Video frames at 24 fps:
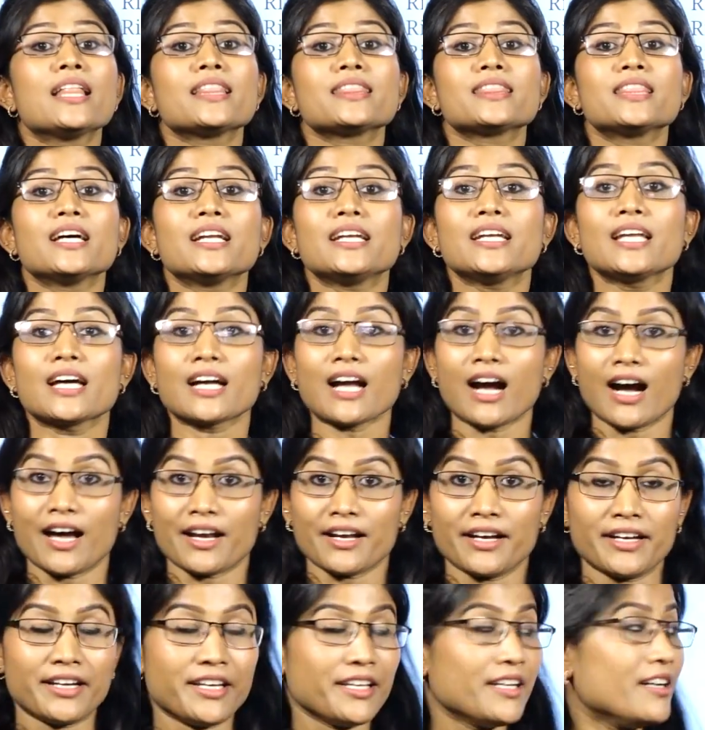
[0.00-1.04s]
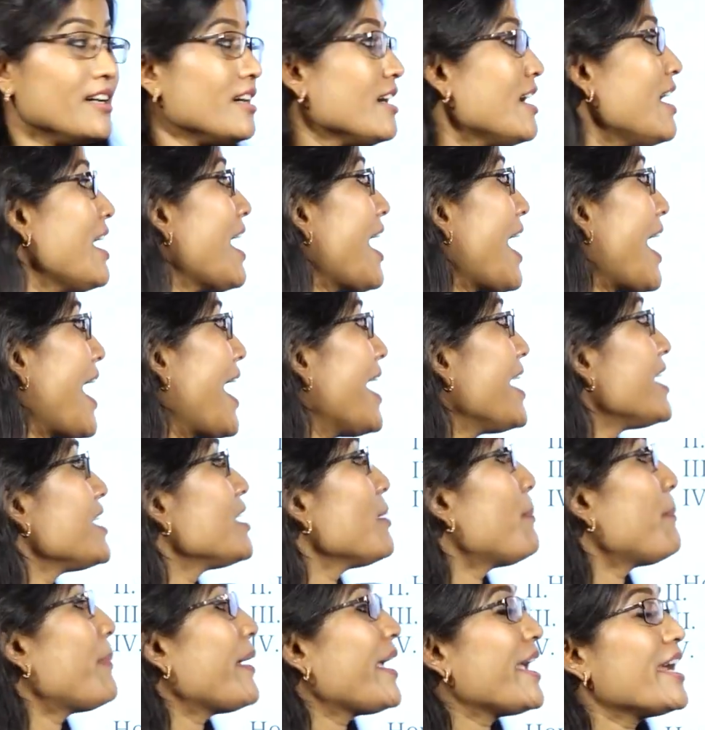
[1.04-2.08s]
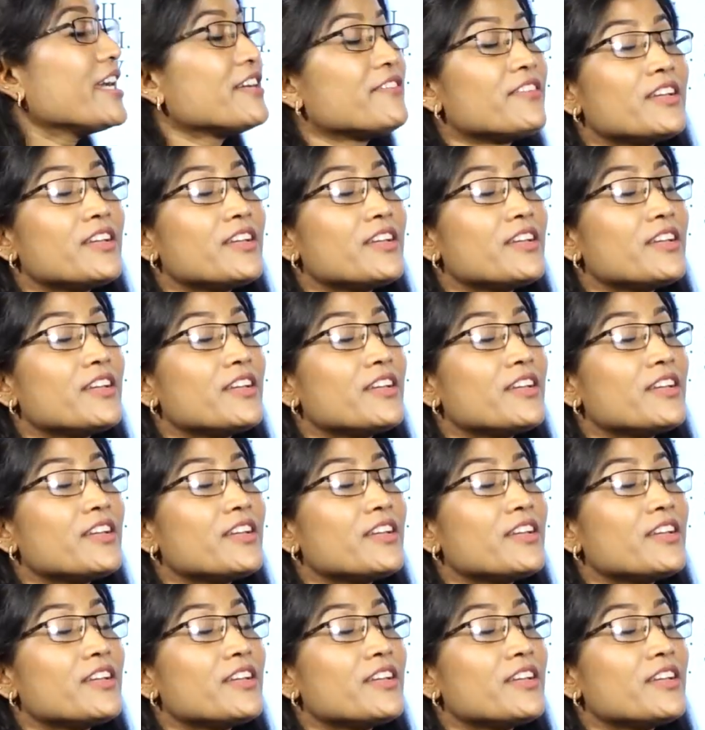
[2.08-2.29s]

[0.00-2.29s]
Dandakaranya and the paired